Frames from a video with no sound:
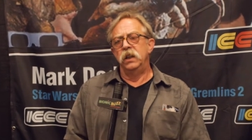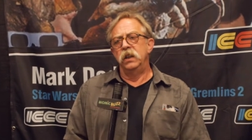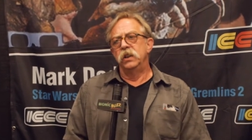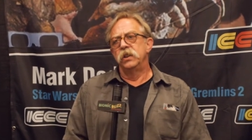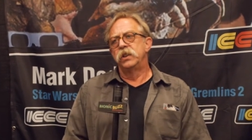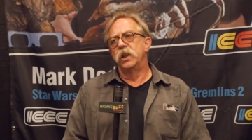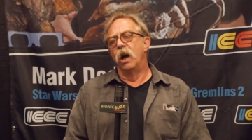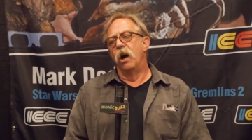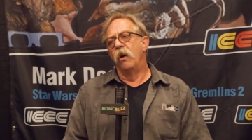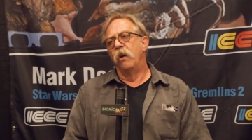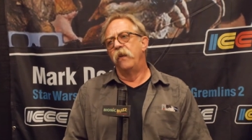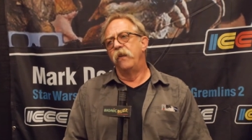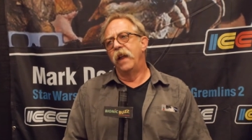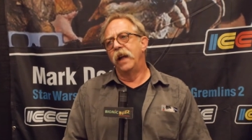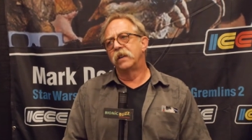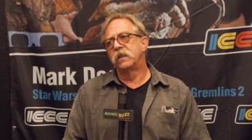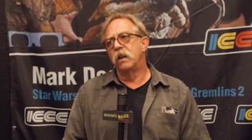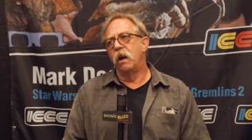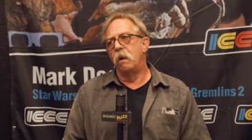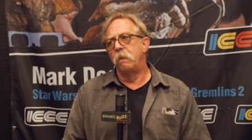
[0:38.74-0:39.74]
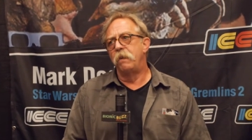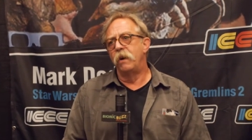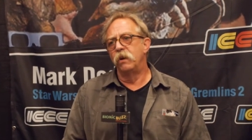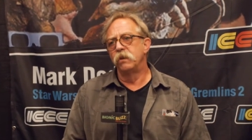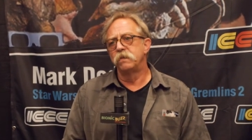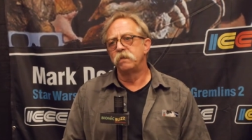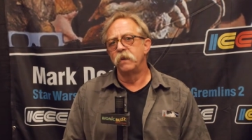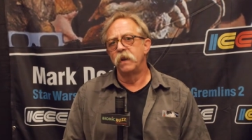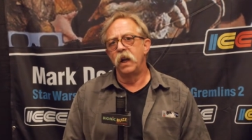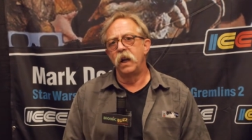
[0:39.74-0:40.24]
So that's all
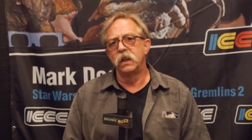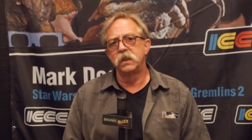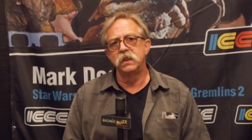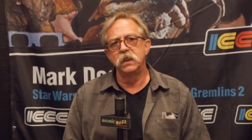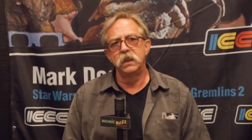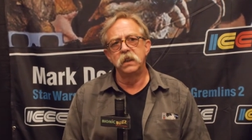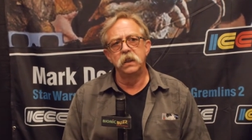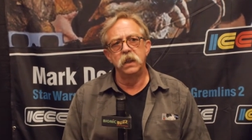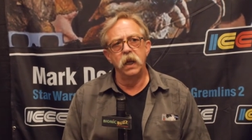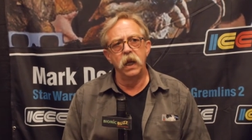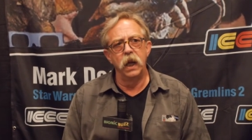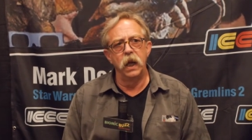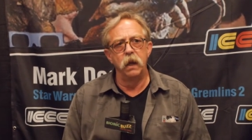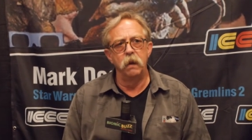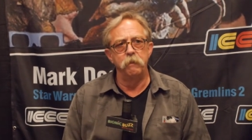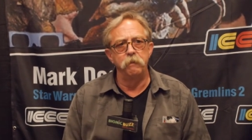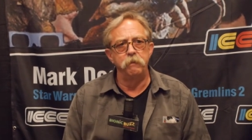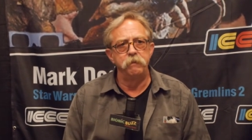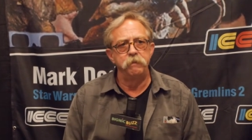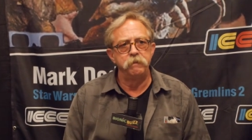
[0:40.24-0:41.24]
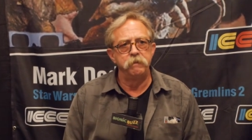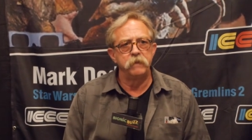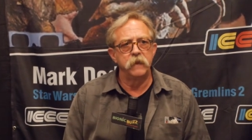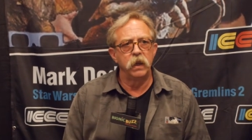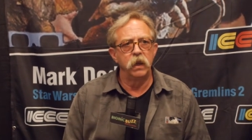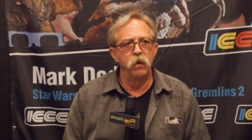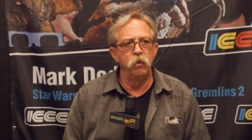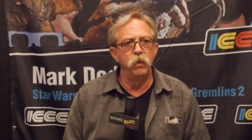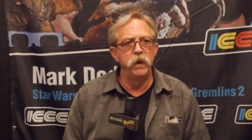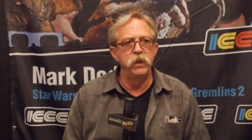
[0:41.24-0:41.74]
post production. Um,
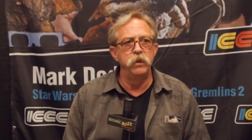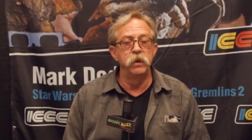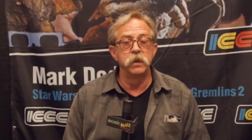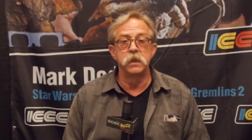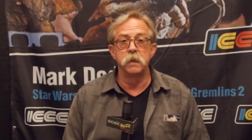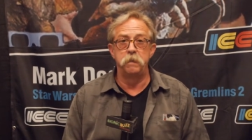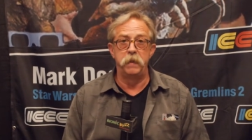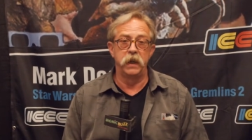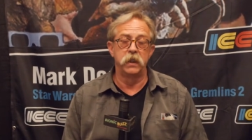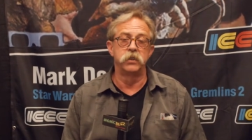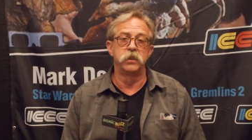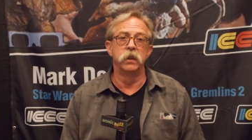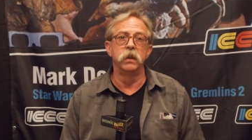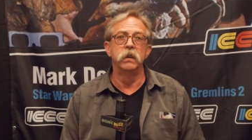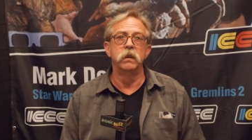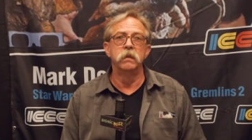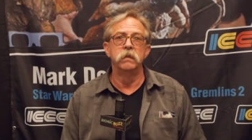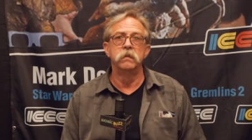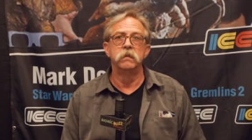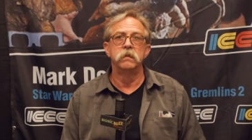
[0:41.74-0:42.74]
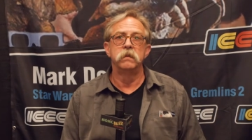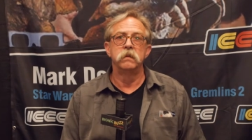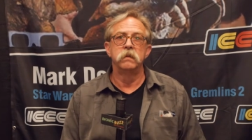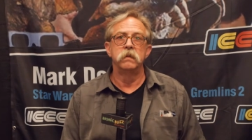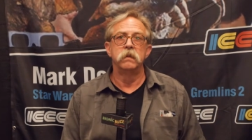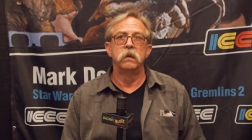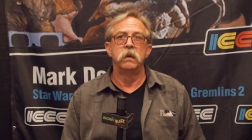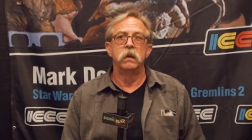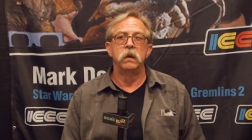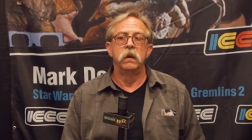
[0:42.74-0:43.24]
we do it to picture
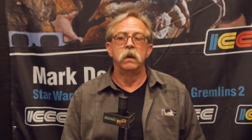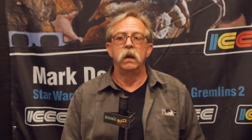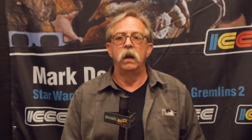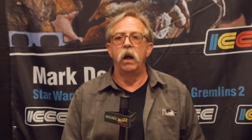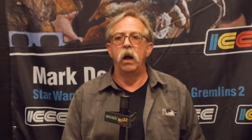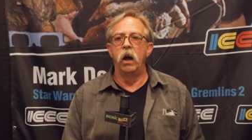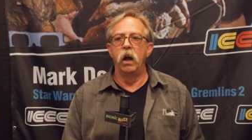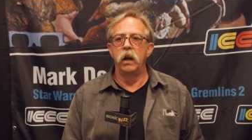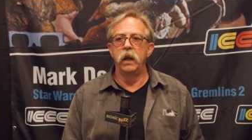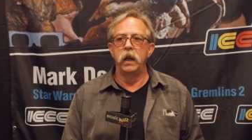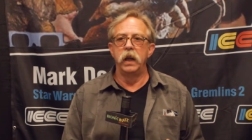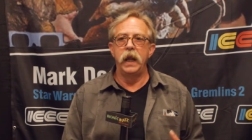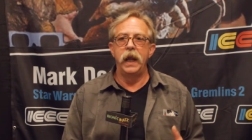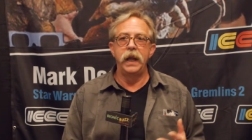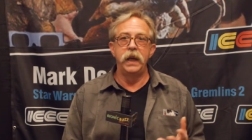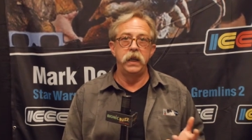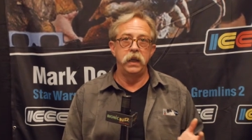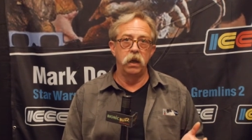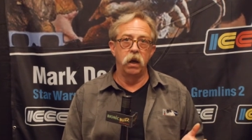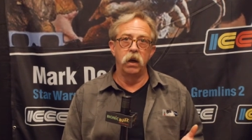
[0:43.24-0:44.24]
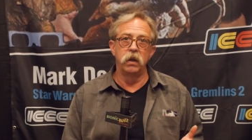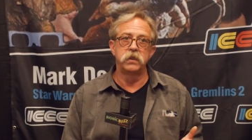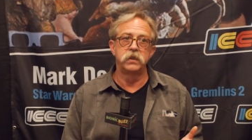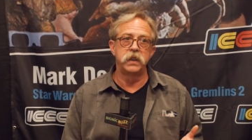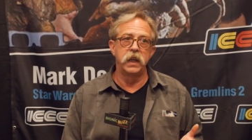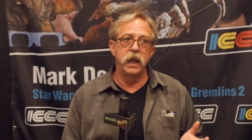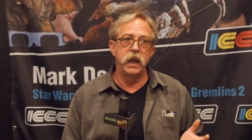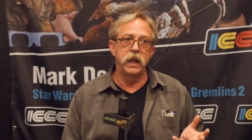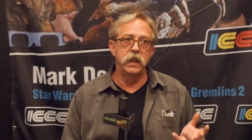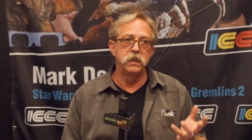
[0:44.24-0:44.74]
on an ADR
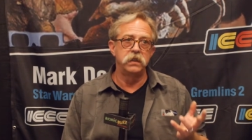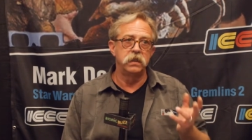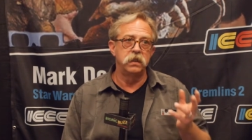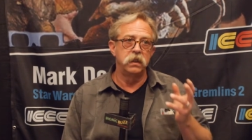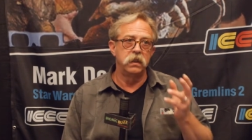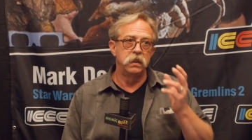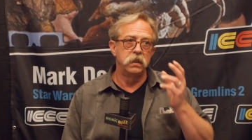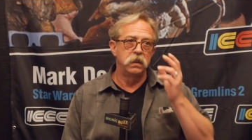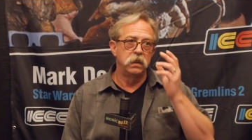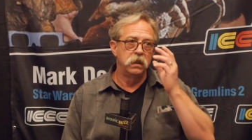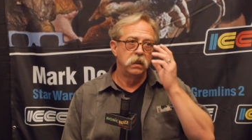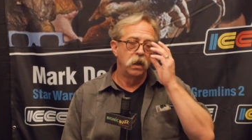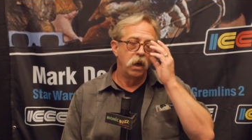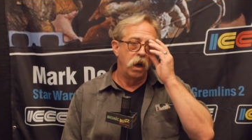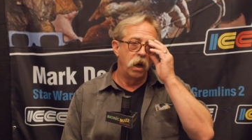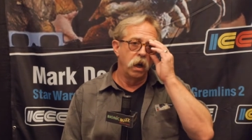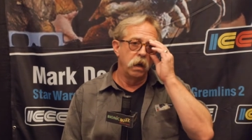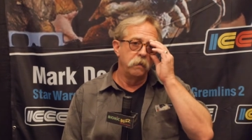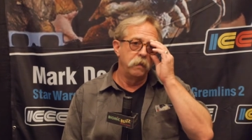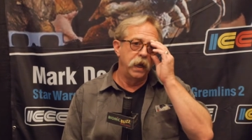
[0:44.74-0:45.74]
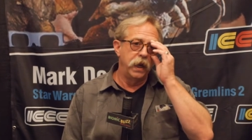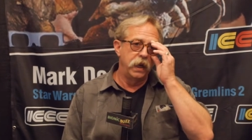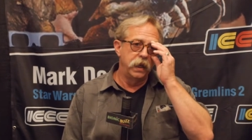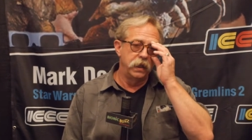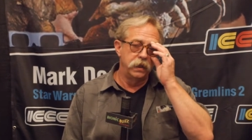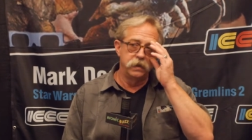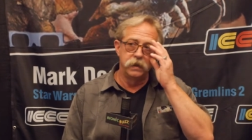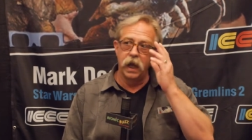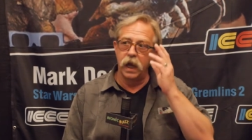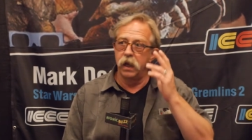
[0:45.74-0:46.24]
stage,
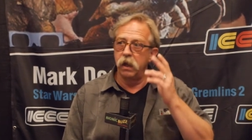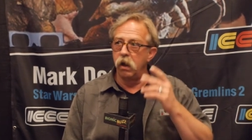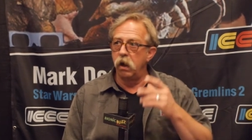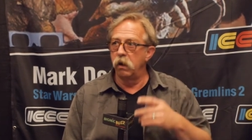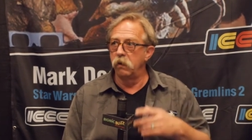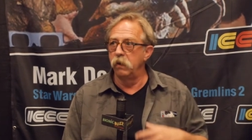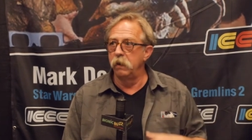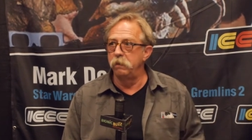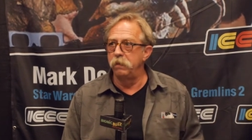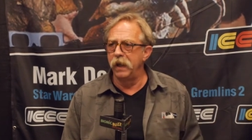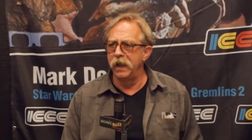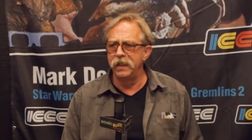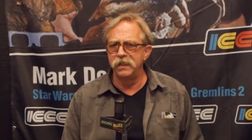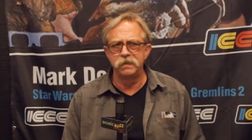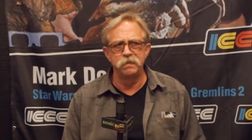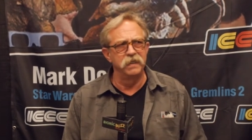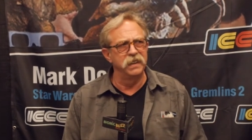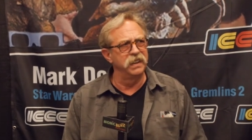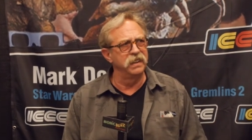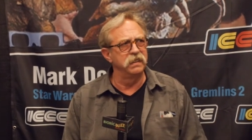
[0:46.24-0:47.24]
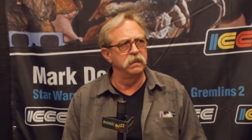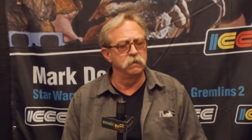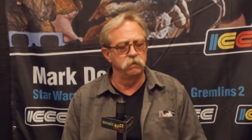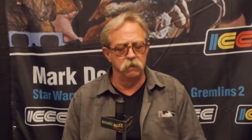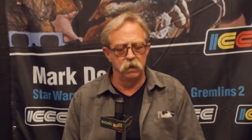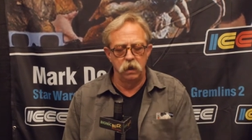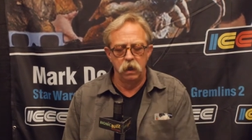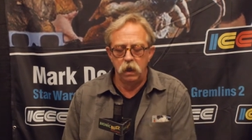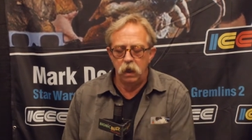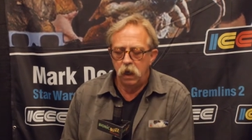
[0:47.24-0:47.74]
automated dialogue replacement.
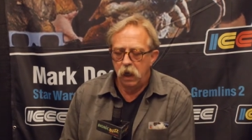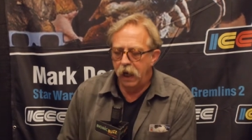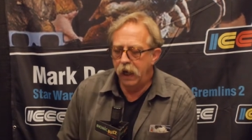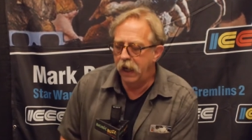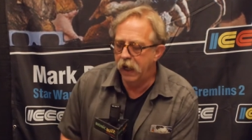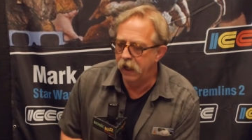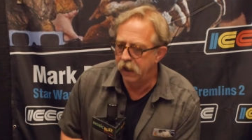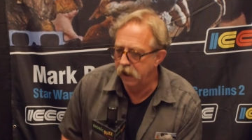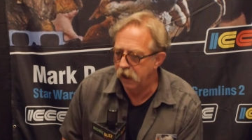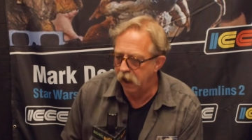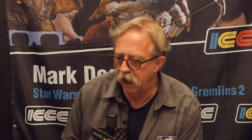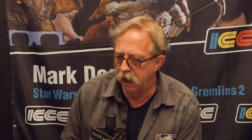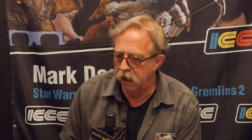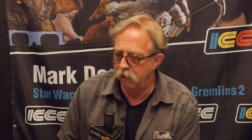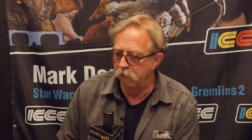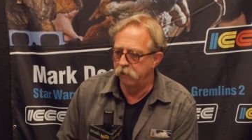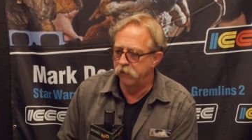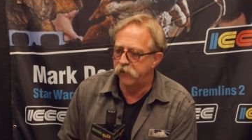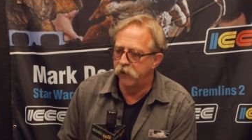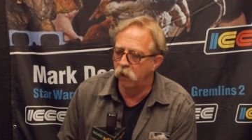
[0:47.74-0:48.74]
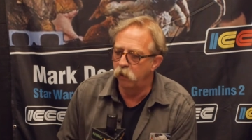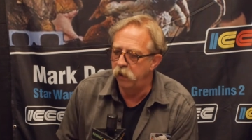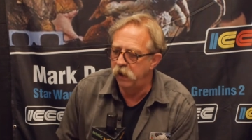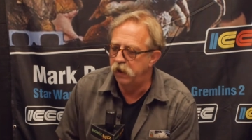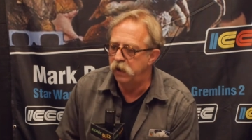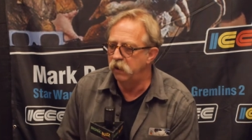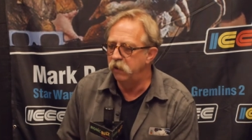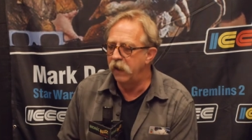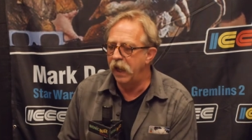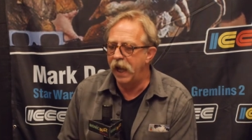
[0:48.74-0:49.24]
And um, so we
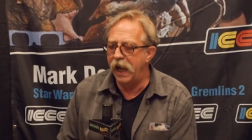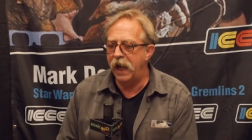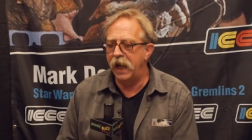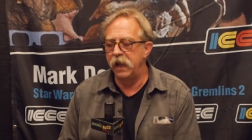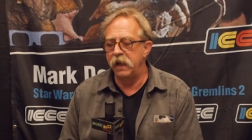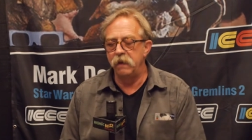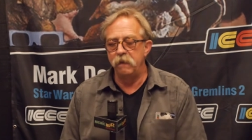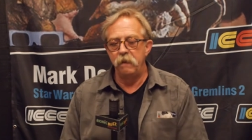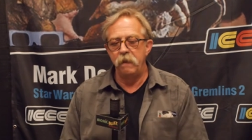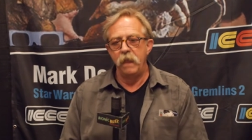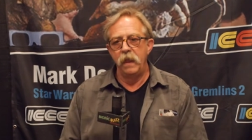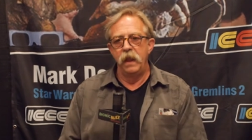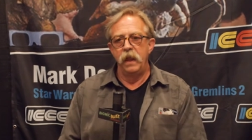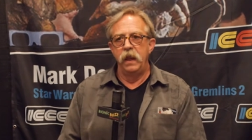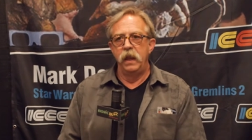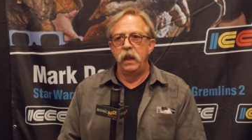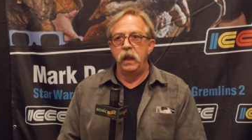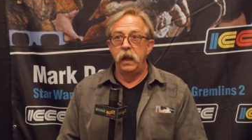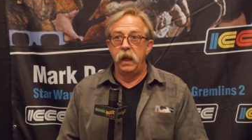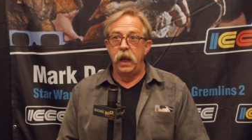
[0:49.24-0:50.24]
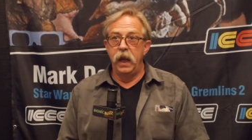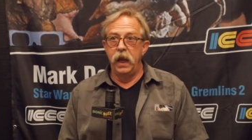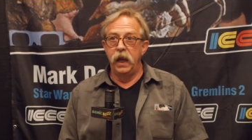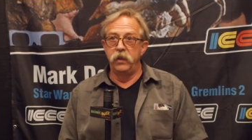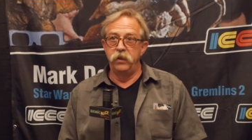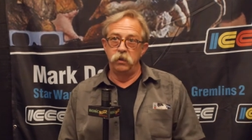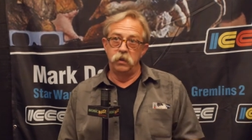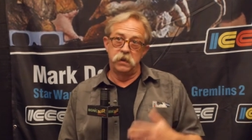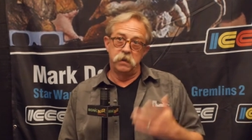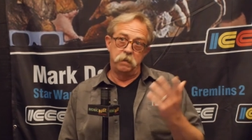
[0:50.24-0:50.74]
do that
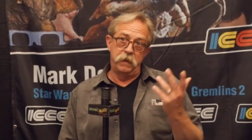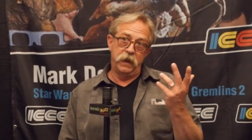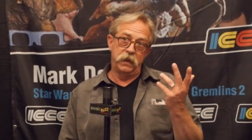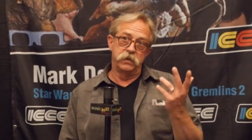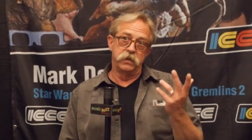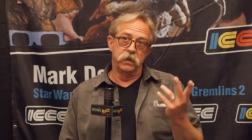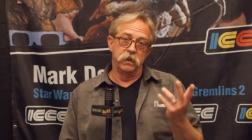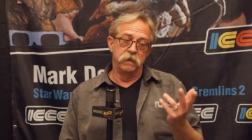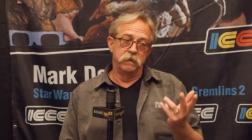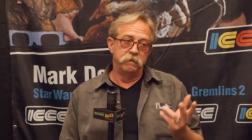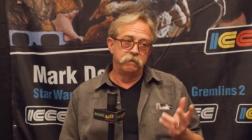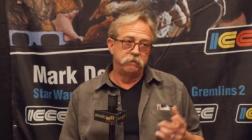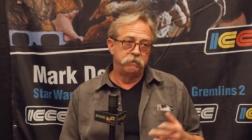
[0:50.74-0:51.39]
and do it to picture.